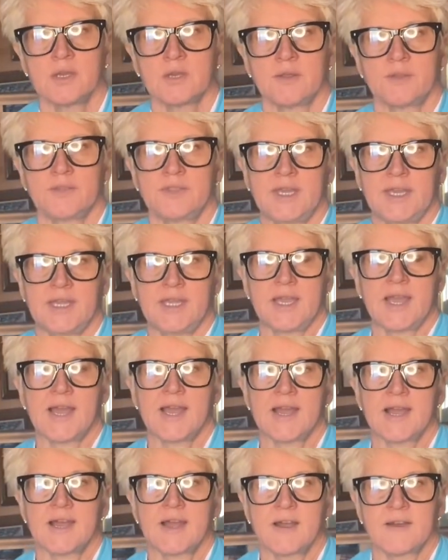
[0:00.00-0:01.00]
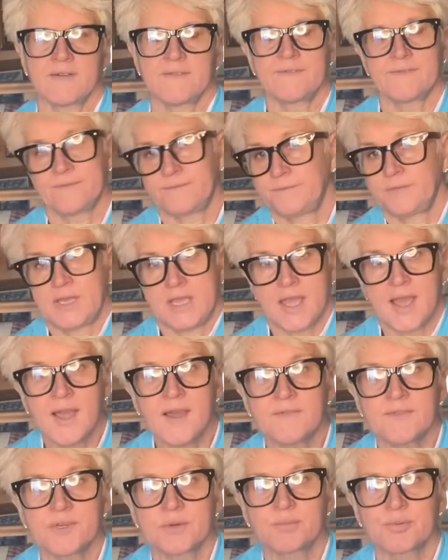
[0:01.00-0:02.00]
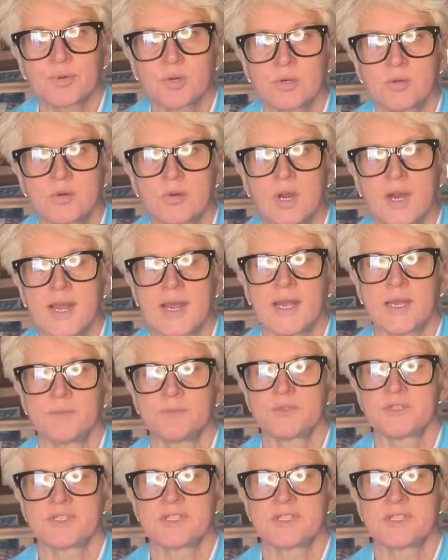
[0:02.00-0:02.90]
They have their programs,